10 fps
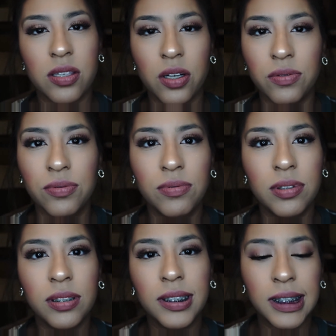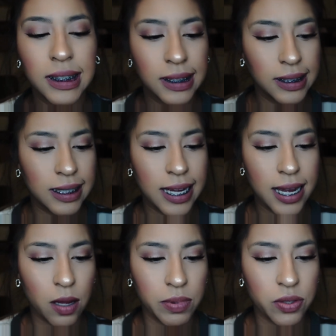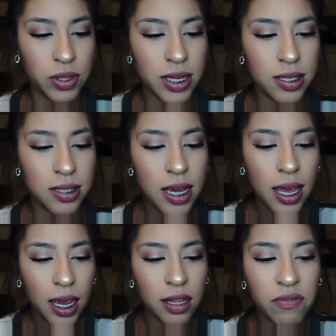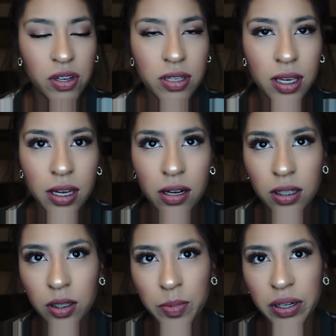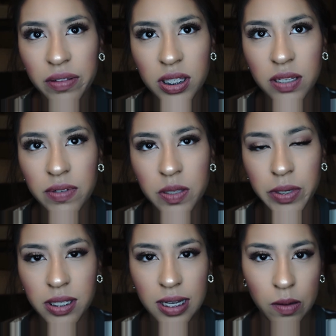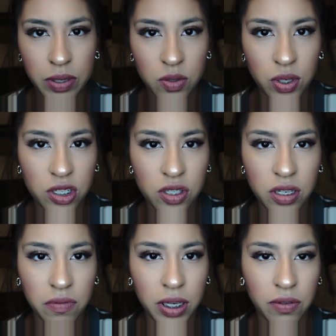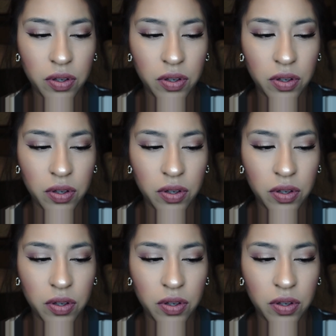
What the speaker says: So today I'll be doing this, and if you can hear a little bit of the TV, it's because Albie is watching TV.